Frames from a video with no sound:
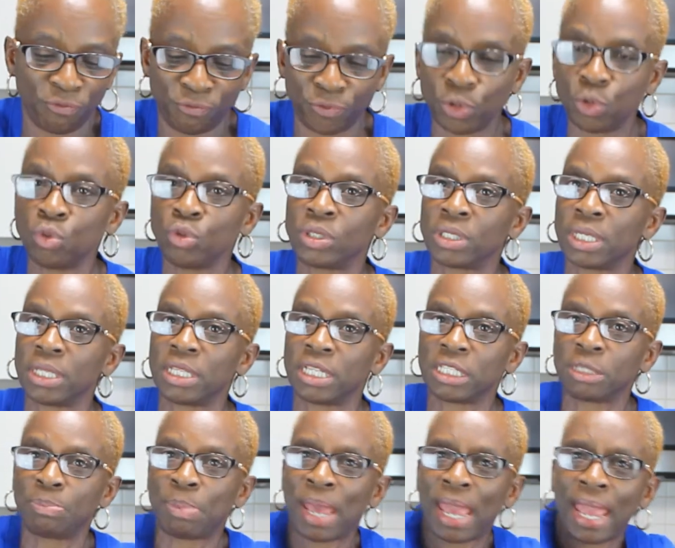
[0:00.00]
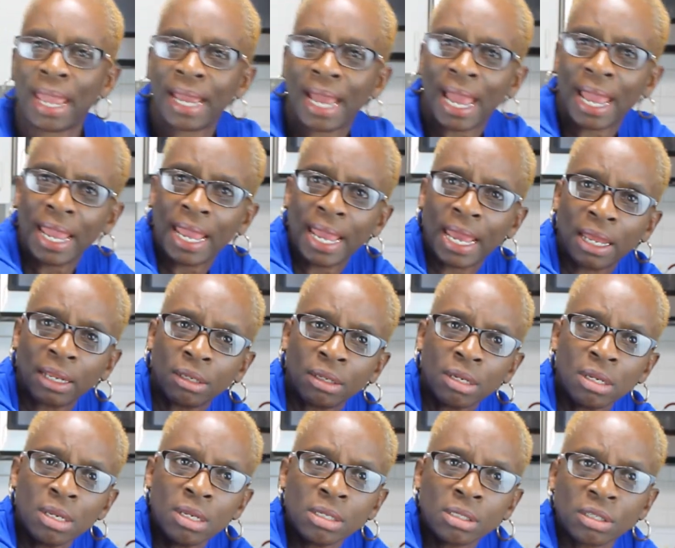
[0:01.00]
foods in this bag. I had
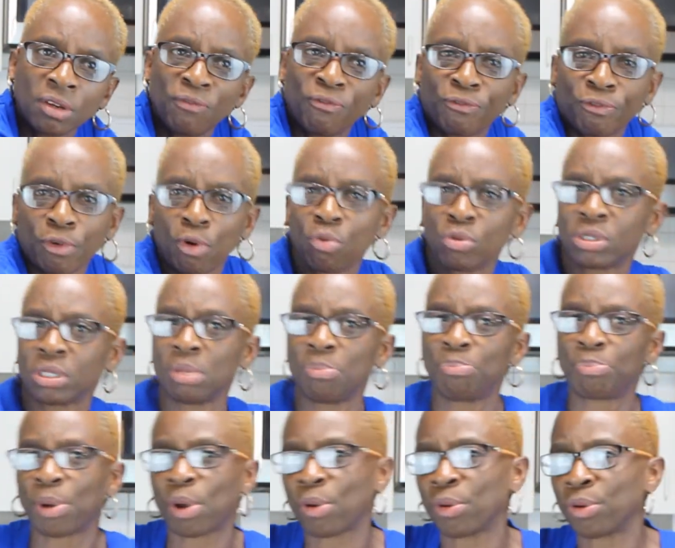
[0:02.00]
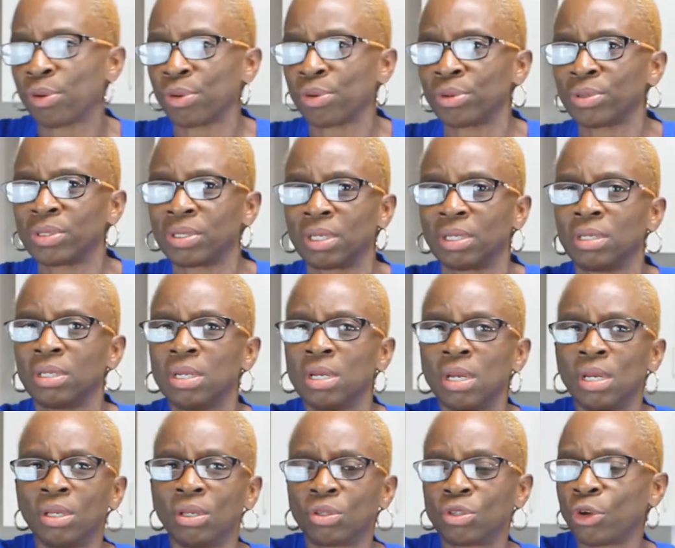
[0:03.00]
some frozen burgers and
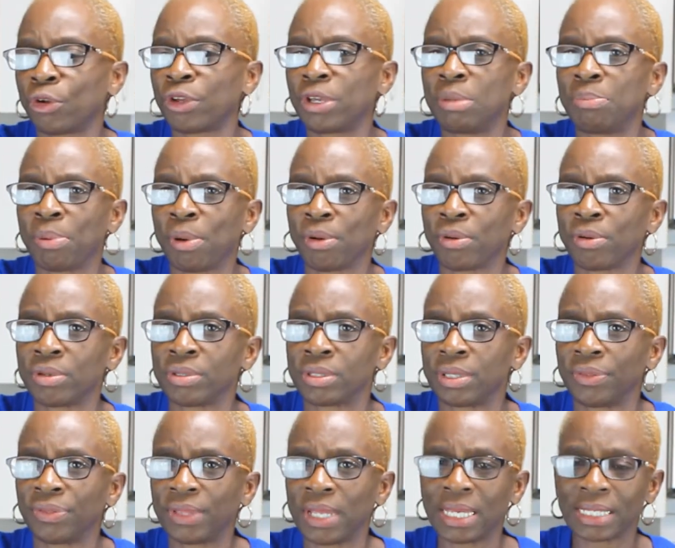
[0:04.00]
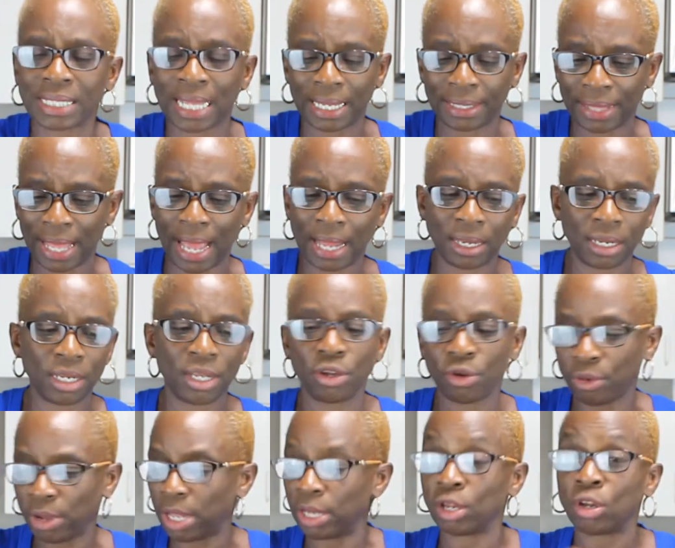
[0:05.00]
turkey burgers and things like that in
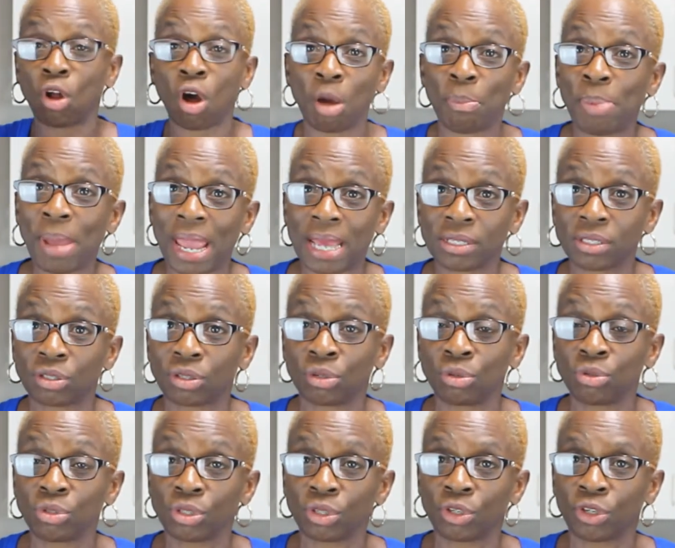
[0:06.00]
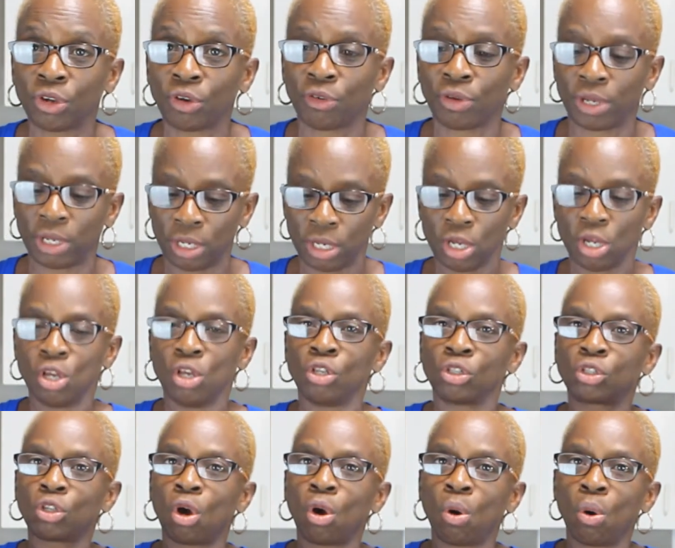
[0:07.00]
here, and it all passed through security.
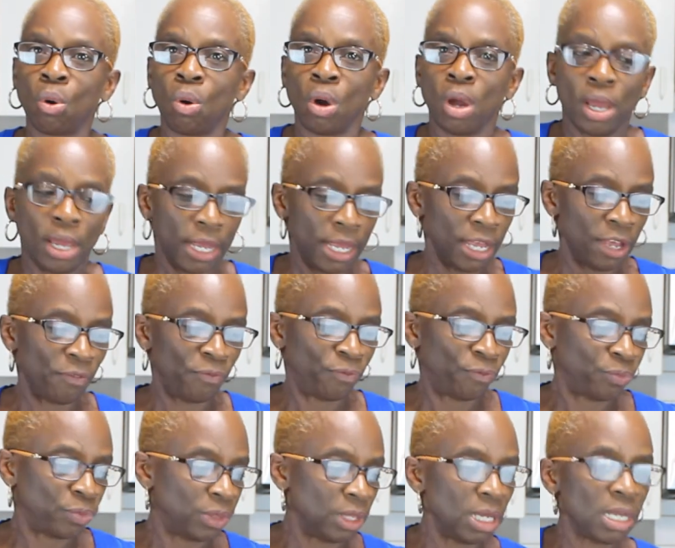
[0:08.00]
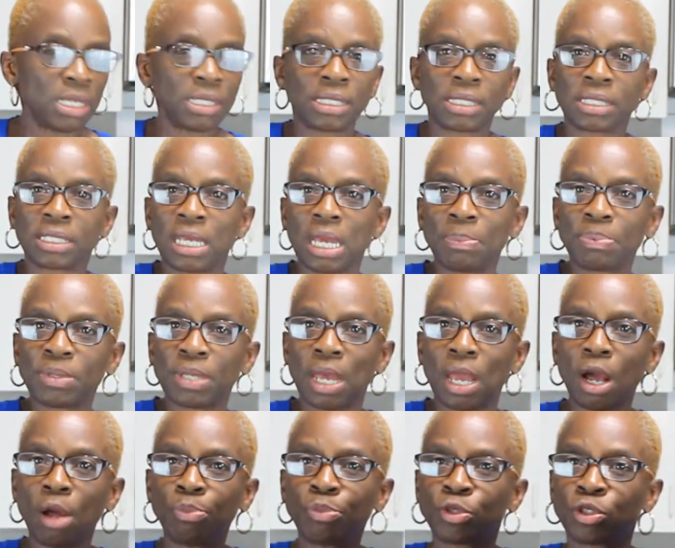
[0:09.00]
So if these tips
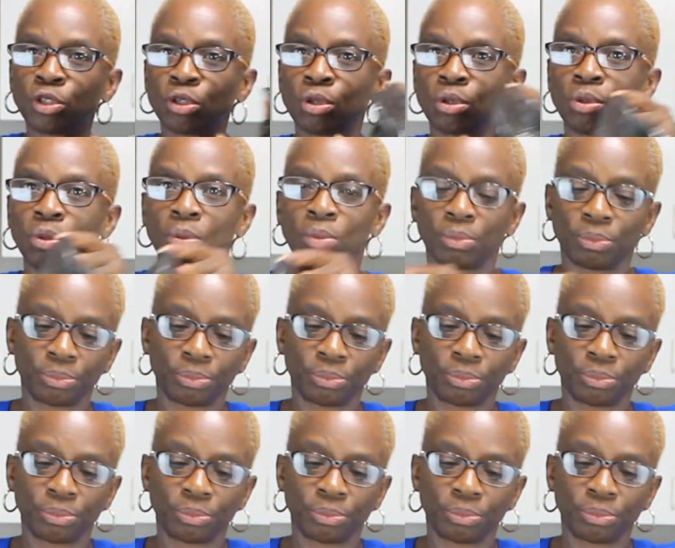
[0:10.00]
helped you